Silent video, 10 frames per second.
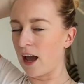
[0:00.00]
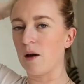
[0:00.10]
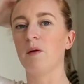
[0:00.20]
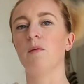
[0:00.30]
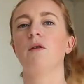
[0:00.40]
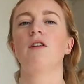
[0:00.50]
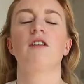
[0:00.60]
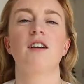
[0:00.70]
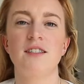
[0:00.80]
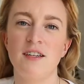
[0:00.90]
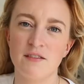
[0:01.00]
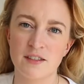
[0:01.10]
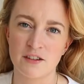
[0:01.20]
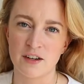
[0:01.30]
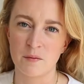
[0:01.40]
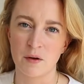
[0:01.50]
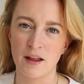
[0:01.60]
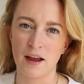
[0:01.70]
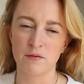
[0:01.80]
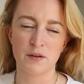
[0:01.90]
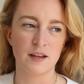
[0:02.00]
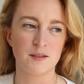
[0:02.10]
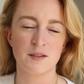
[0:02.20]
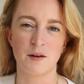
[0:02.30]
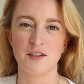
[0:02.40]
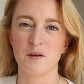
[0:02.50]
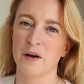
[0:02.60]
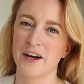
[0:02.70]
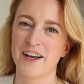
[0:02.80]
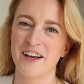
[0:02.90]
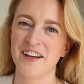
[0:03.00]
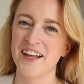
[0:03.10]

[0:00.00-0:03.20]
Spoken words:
And we walk across Stephen's Green while everyone else is going to work.